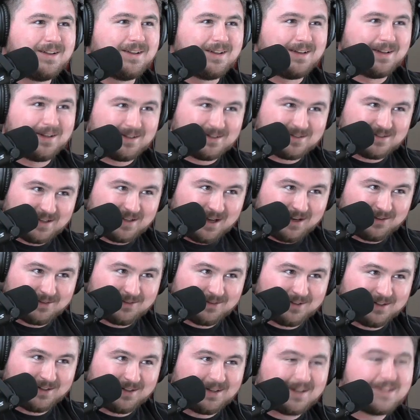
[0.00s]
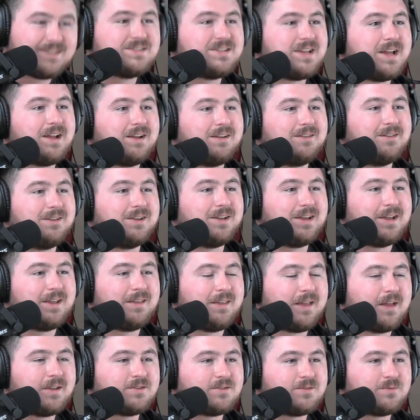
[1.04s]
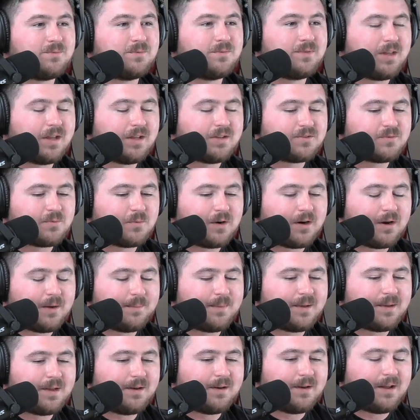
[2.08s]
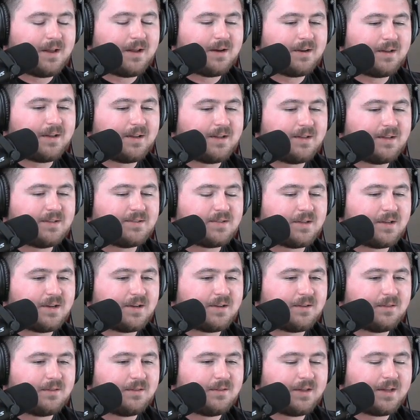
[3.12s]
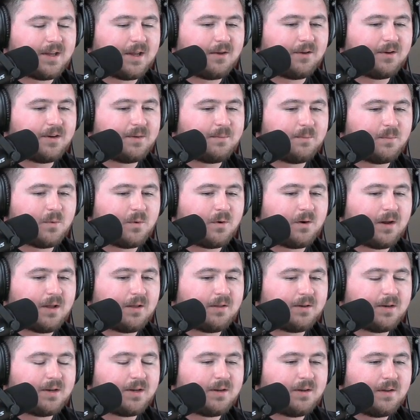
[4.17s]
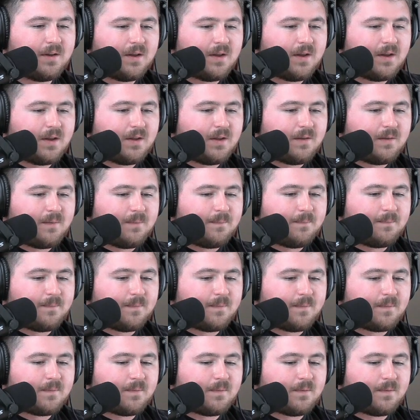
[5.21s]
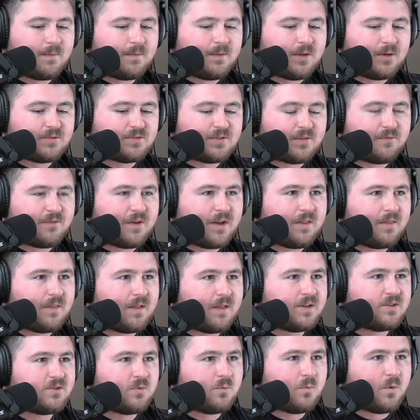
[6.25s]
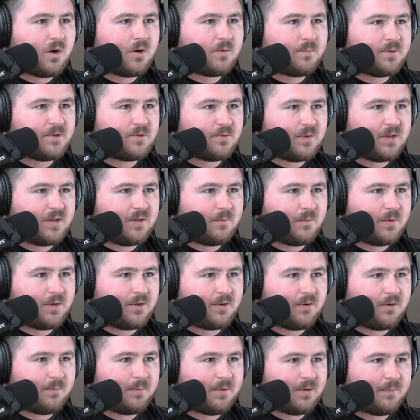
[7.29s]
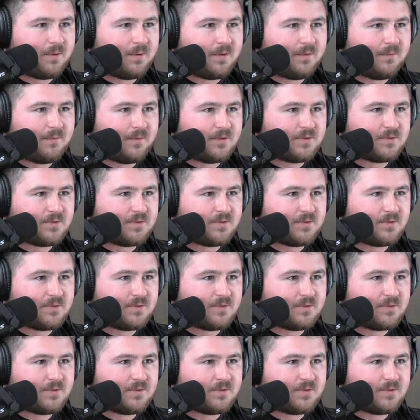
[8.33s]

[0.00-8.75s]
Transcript: exactly, exactly. And that's where I'm getting at. It is like legality, morality, there's a fine line to walk between them when you're a public official.